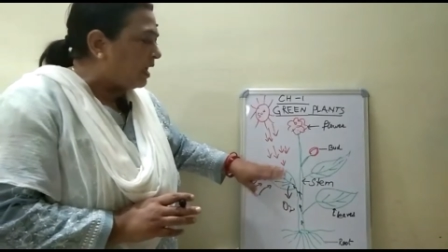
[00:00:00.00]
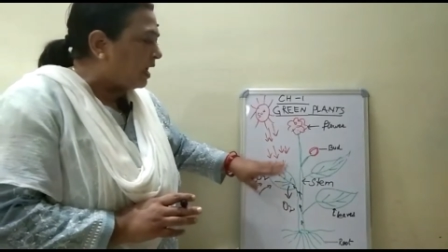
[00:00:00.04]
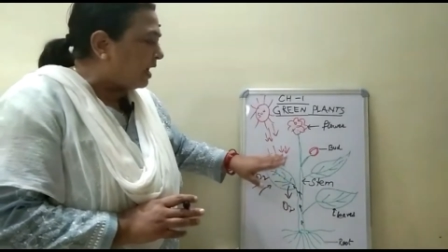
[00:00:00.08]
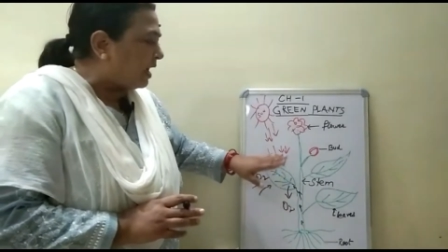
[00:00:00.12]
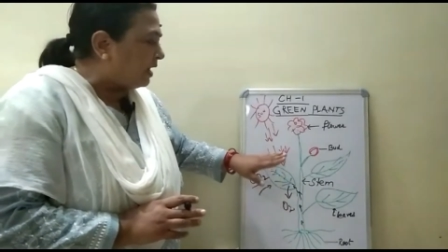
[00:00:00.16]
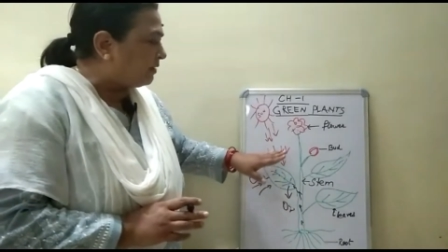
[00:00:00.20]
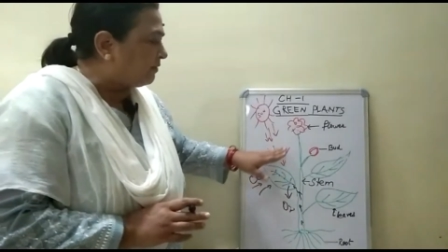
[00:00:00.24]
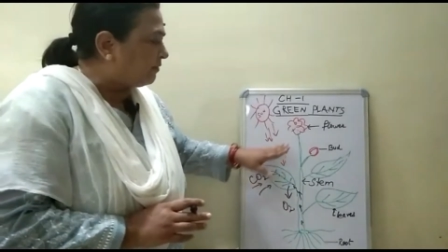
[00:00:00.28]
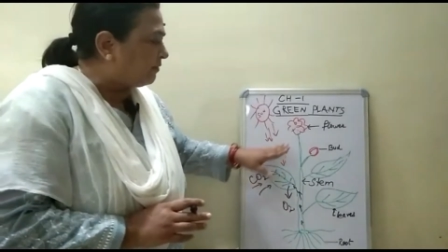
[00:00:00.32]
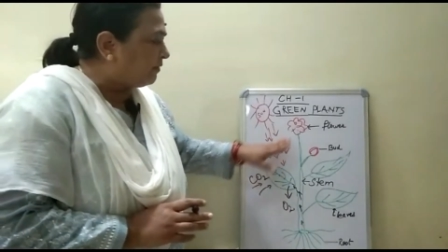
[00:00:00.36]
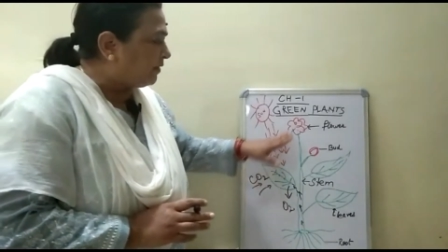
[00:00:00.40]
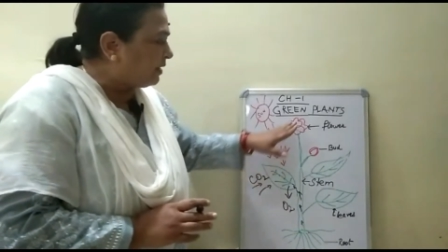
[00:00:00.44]

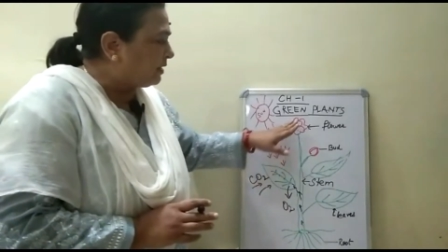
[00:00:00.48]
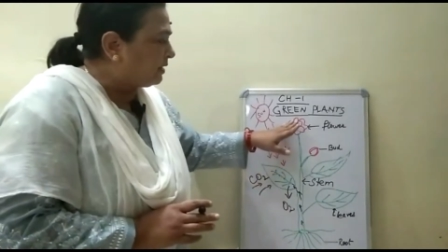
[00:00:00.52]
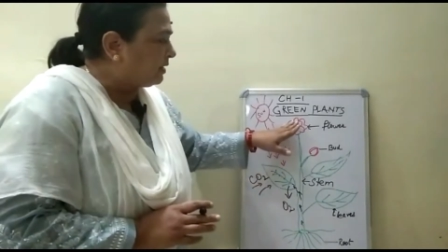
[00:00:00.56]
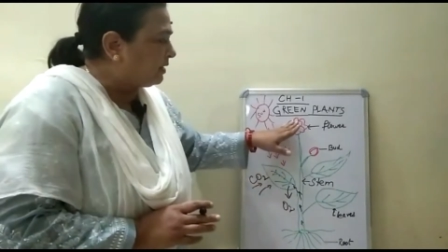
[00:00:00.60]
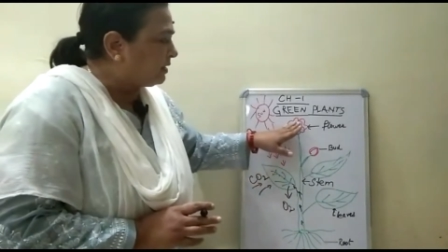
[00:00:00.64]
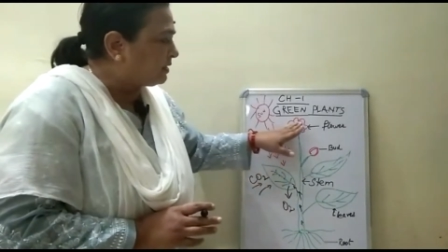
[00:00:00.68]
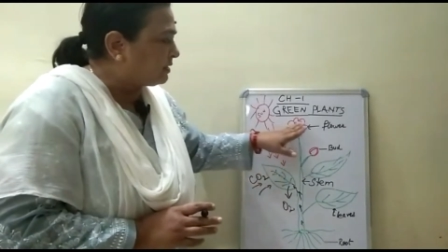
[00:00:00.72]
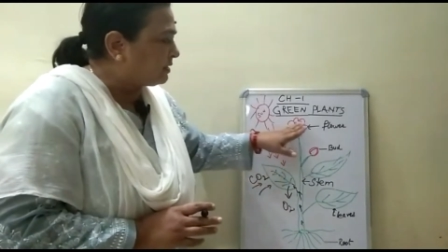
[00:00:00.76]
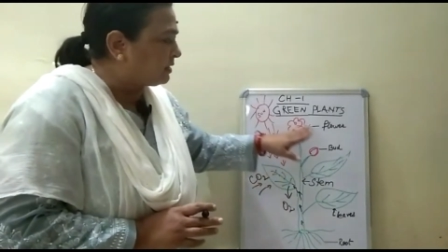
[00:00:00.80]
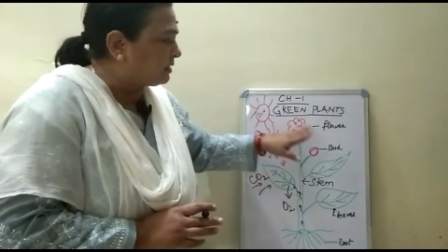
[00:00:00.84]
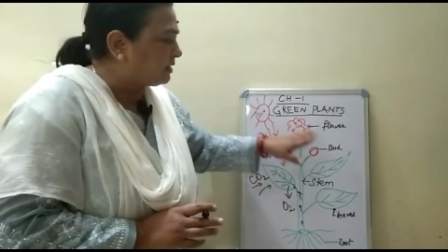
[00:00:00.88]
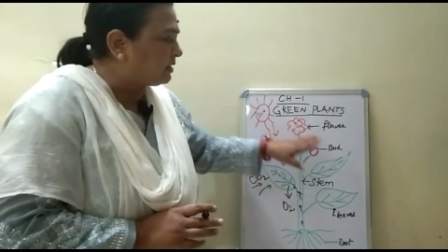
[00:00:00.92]
and when
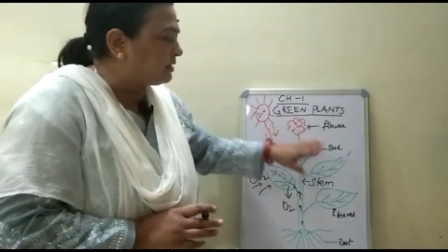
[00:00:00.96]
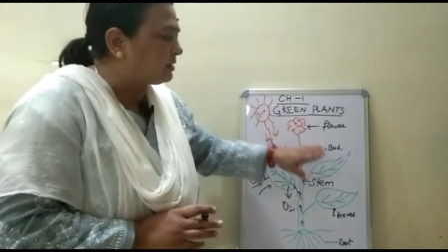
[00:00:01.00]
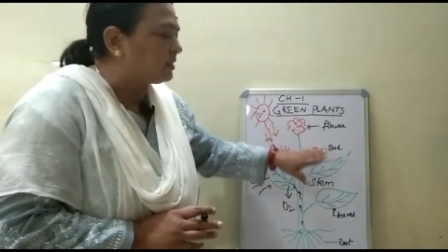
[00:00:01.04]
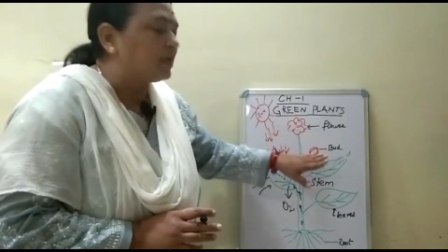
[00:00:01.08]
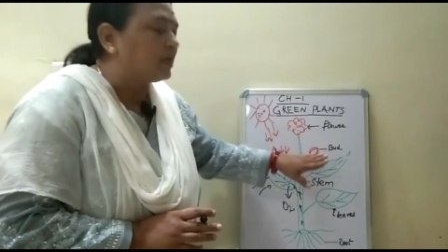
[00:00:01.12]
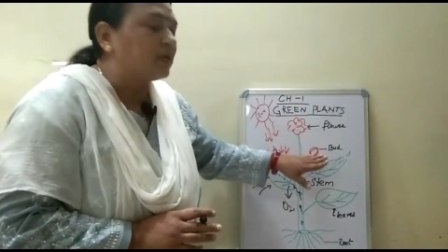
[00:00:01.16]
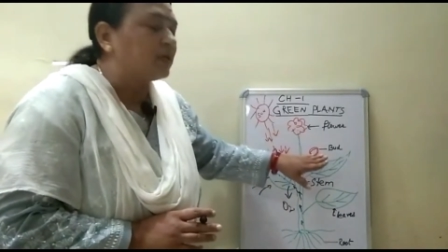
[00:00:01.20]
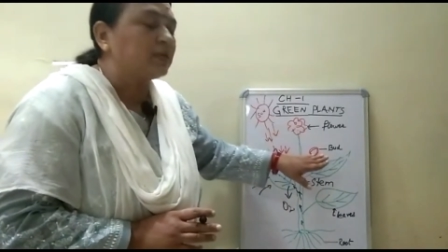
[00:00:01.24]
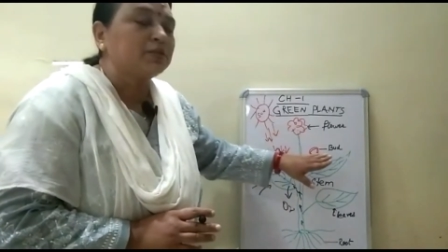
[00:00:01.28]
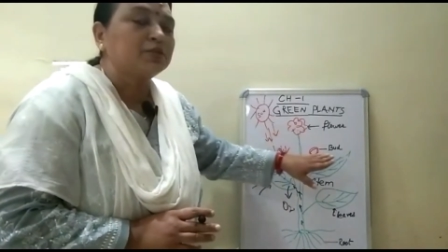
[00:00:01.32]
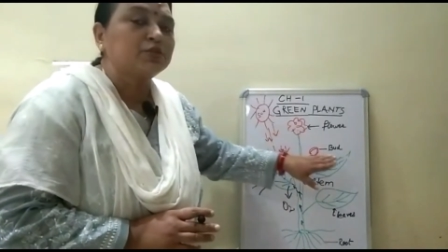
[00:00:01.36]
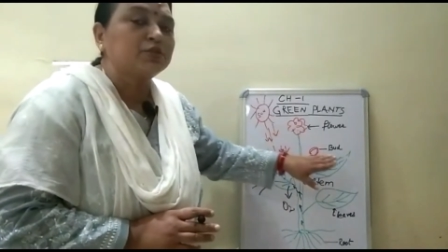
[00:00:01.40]
it is
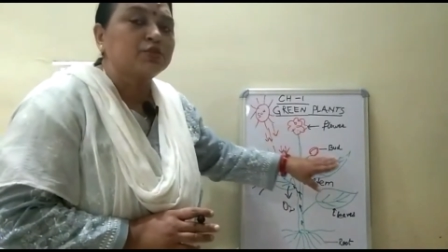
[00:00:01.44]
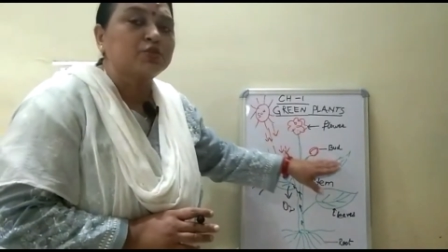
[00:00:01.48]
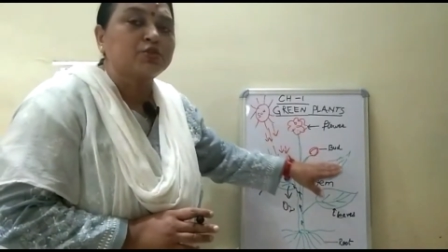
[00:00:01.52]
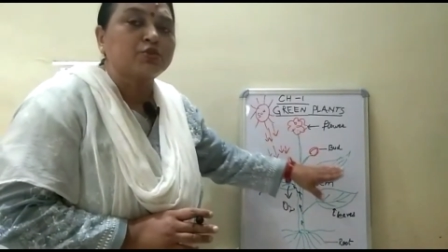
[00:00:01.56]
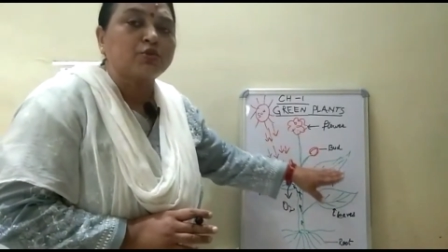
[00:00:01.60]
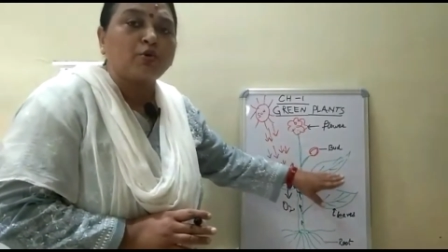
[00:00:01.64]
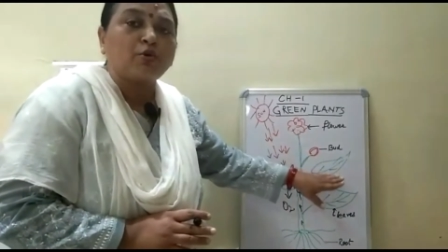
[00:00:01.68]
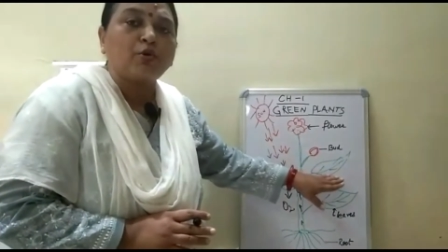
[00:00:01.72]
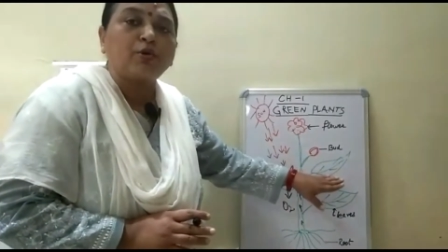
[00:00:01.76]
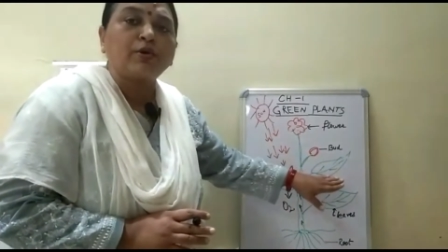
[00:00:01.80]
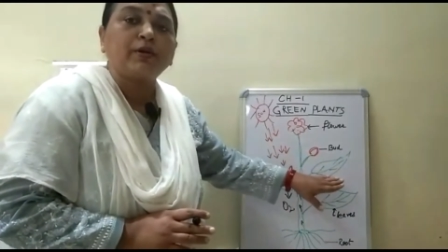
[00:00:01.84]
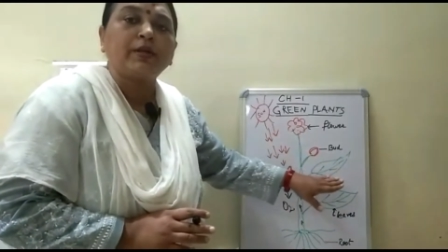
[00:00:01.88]

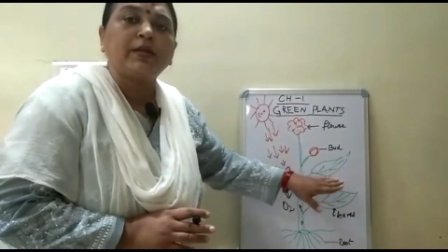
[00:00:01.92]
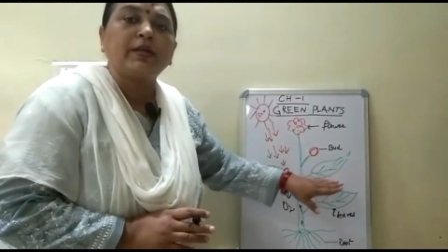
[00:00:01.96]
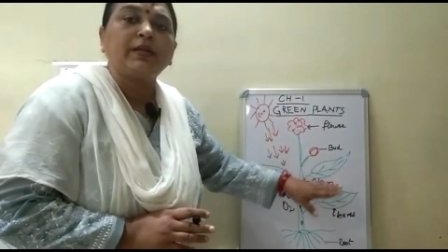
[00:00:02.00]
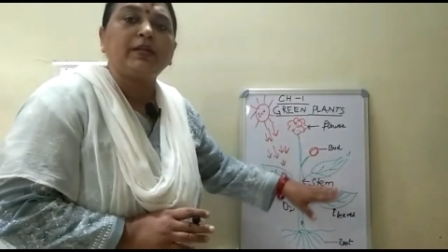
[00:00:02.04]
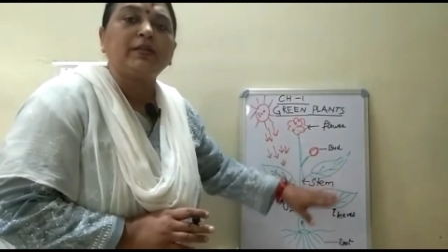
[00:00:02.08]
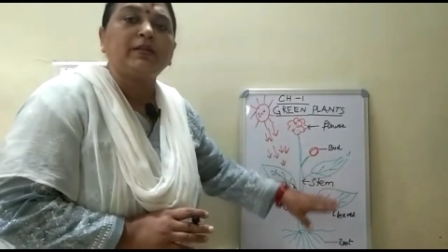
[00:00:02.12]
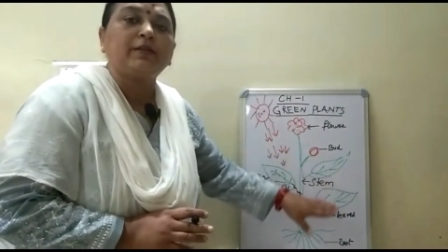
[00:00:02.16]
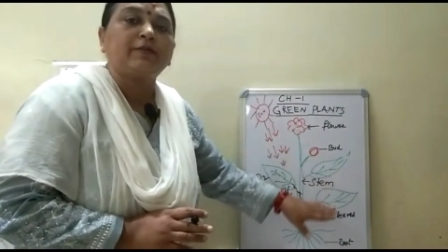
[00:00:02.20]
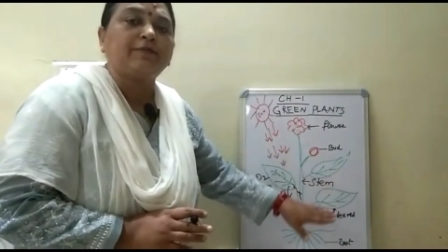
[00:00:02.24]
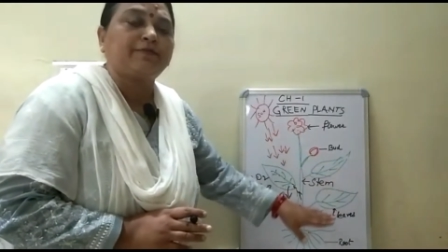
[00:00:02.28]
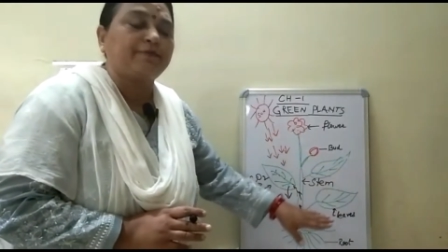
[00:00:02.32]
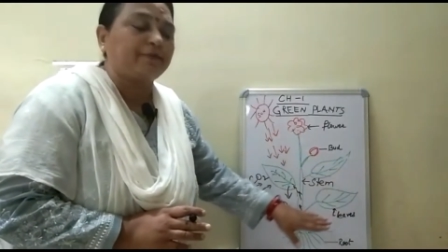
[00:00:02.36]
stored
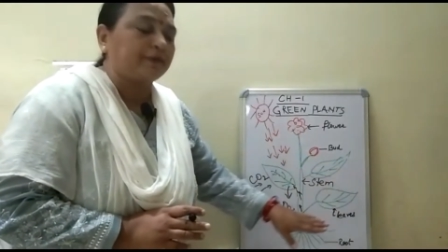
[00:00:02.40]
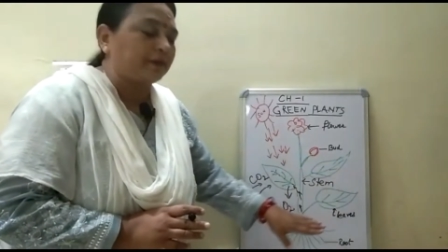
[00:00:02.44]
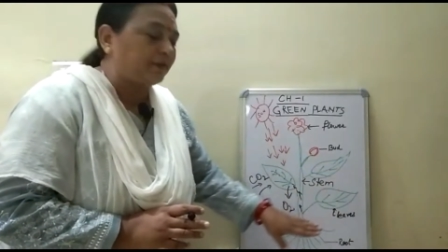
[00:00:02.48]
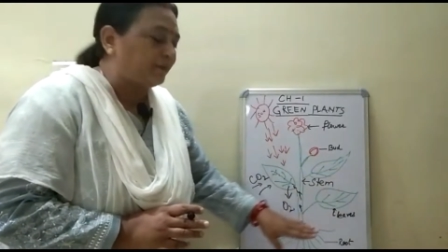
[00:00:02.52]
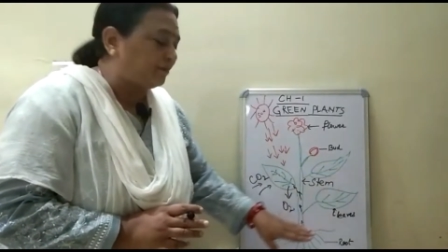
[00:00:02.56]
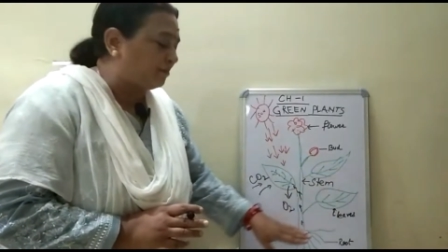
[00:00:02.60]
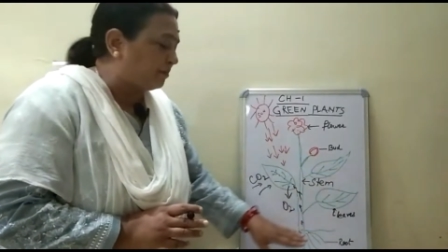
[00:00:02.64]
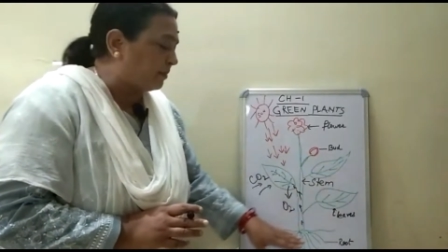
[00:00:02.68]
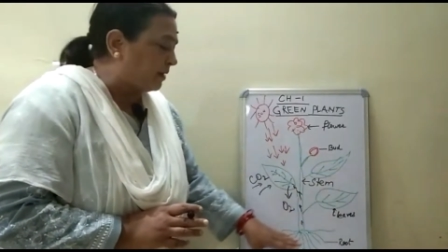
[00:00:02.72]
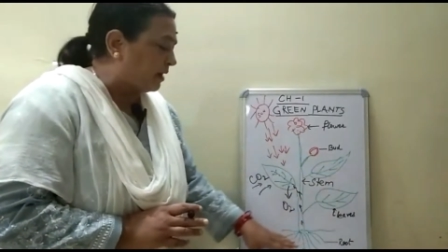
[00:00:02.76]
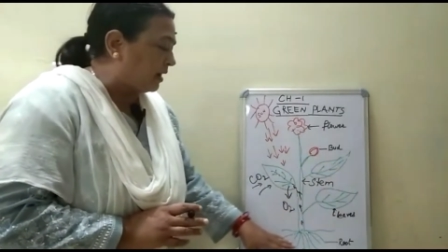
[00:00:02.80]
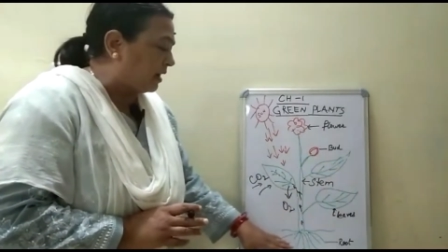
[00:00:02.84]
in
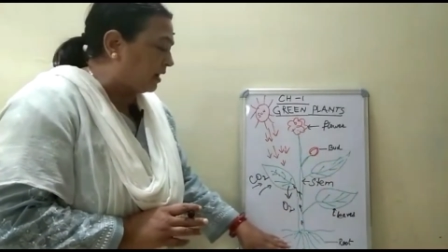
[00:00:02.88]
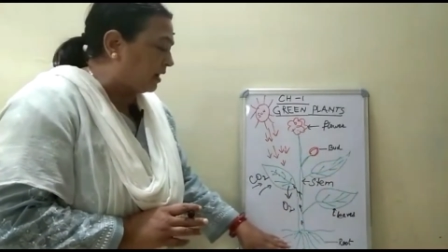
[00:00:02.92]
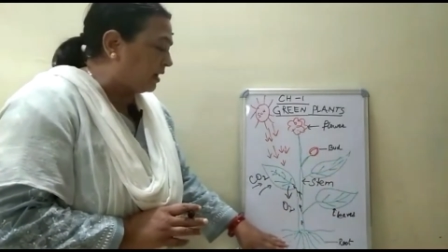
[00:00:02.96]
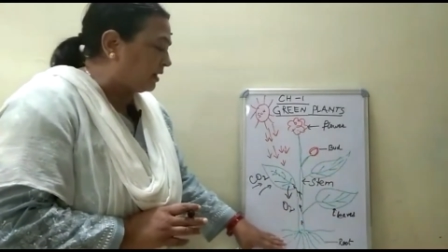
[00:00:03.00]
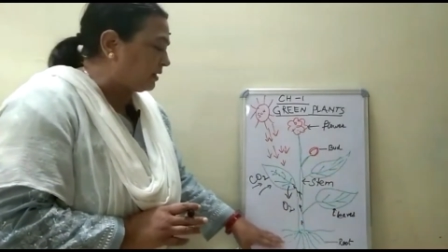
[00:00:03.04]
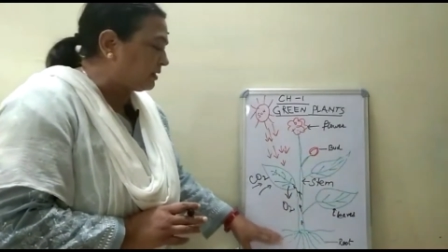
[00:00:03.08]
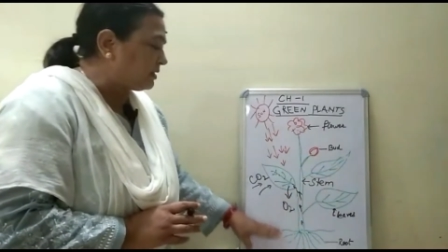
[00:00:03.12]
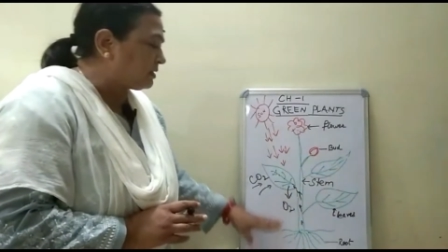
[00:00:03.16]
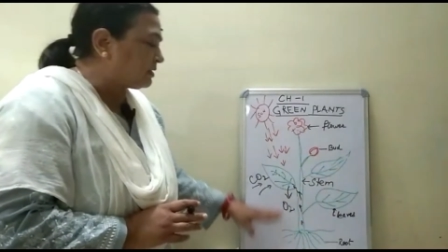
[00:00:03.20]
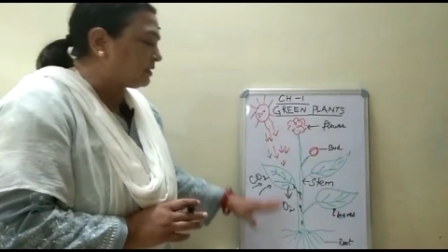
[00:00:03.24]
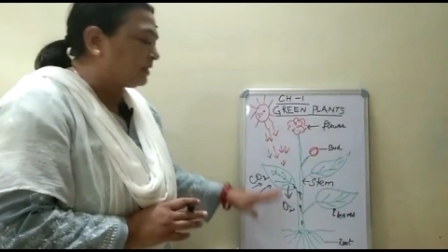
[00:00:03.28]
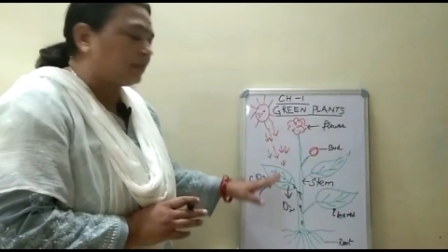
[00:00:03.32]
different
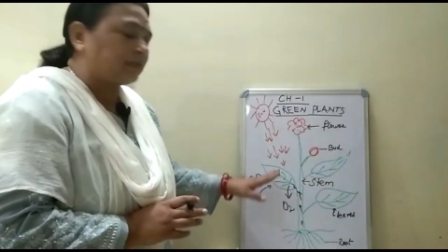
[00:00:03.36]
parts,